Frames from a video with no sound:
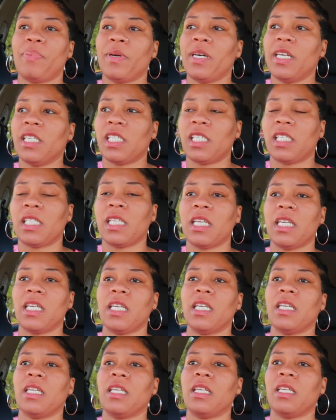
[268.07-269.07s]

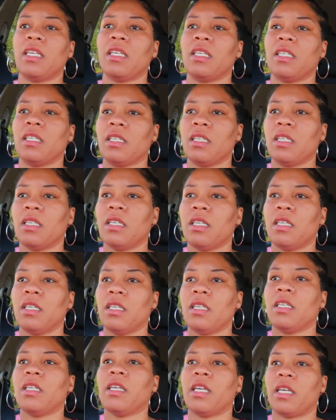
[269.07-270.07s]

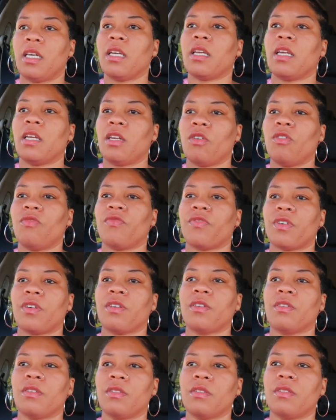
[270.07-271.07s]
pushing. Yeah, get over.